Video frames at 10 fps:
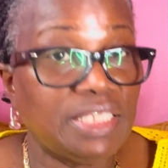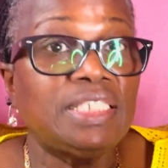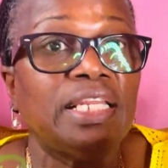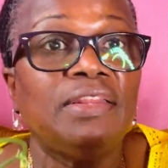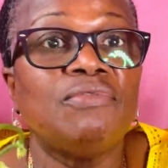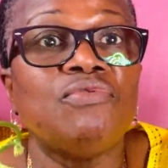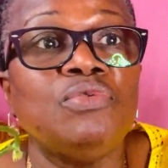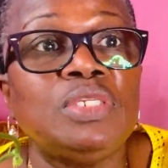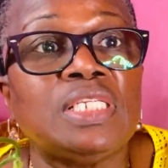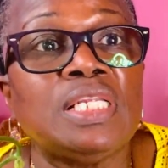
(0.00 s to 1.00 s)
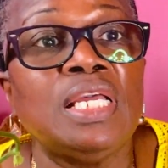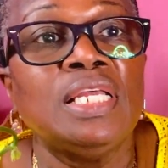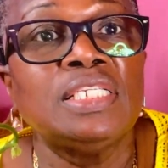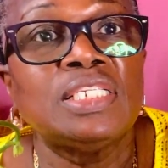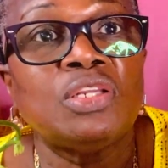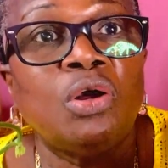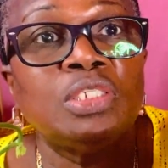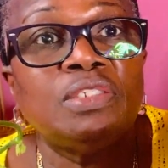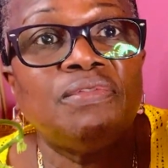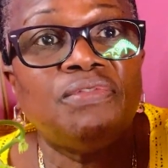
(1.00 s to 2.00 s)
said, the roots
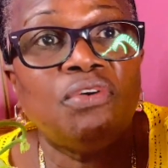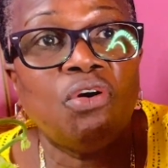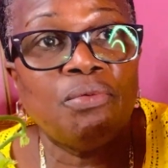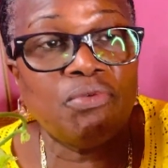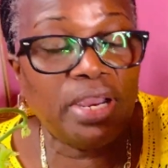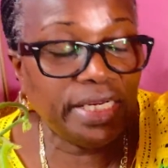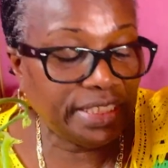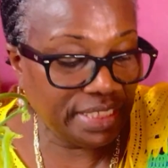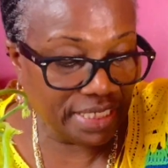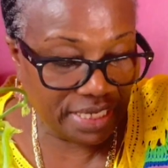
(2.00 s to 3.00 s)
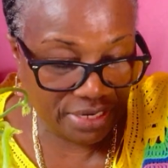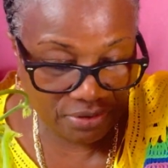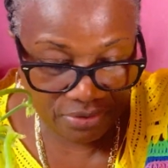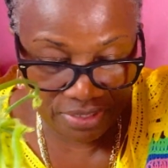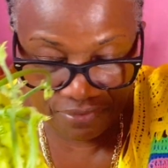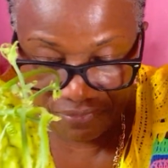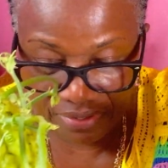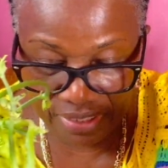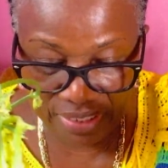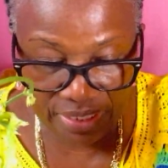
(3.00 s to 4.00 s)
start to form right in here,
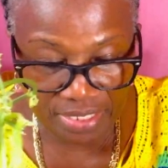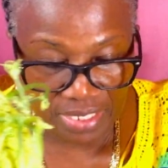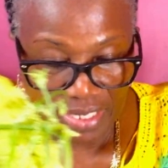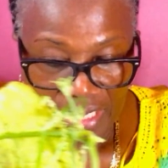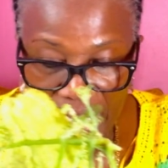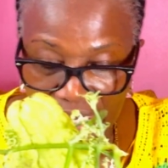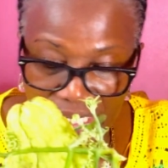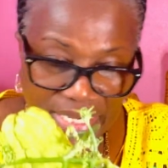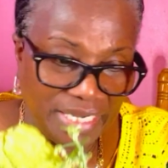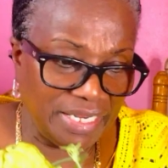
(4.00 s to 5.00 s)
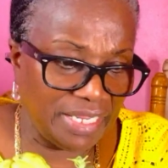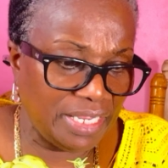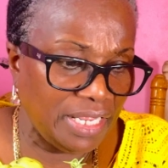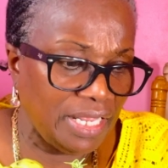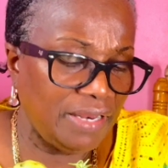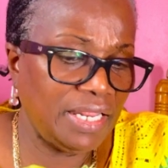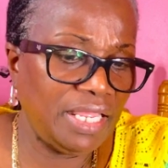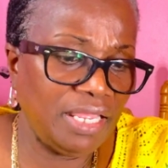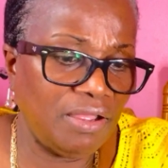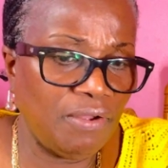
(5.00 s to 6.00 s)
definitely. And the
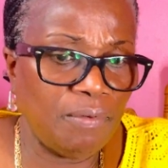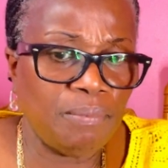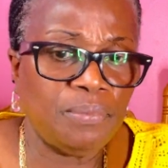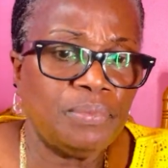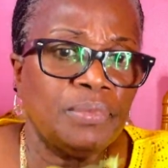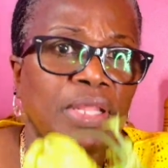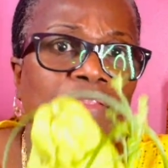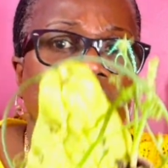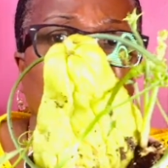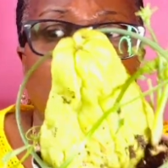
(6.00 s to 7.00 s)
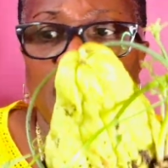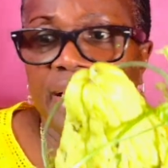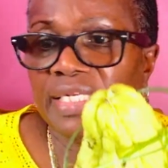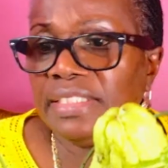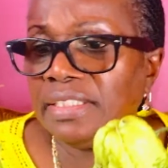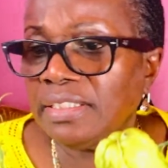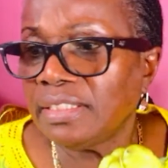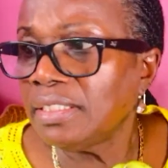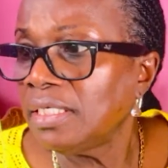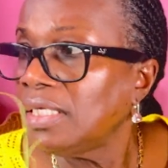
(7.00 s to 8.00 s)
vine,
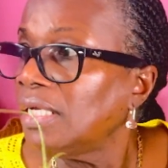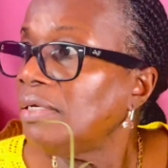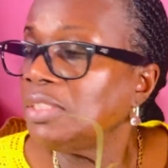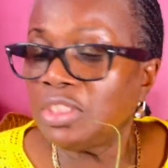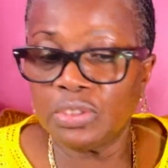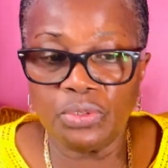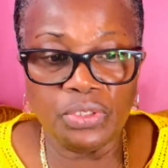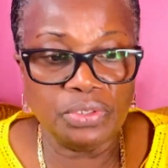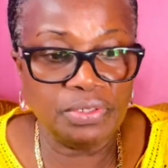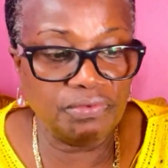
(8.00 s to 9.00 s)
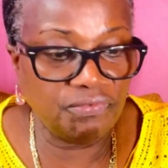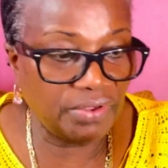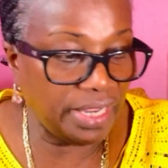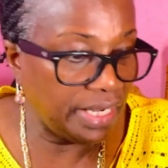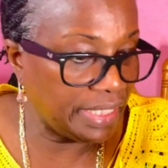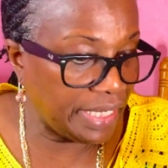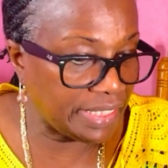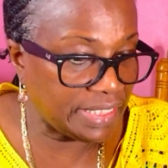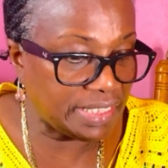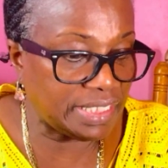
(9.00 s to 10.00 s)
I'll show you. The vine
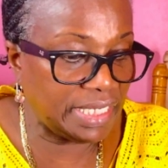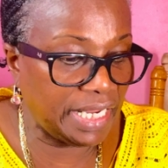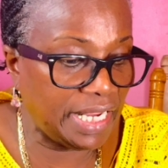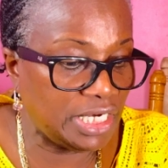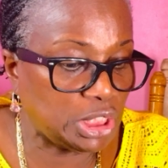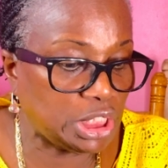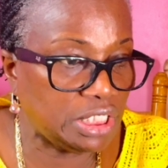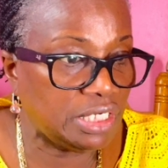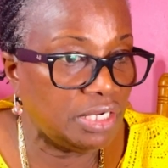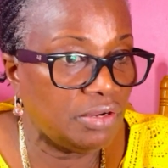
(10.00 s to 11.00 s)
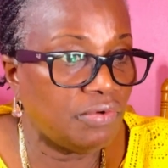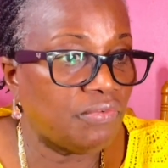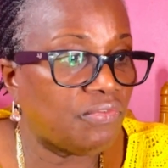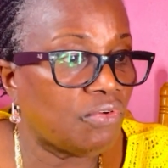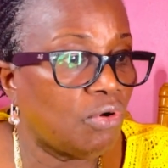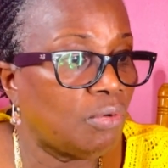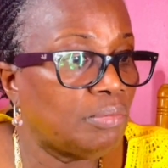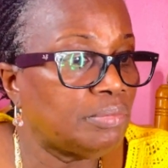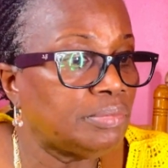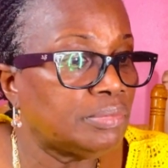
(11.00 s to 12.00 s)
gets the energy from,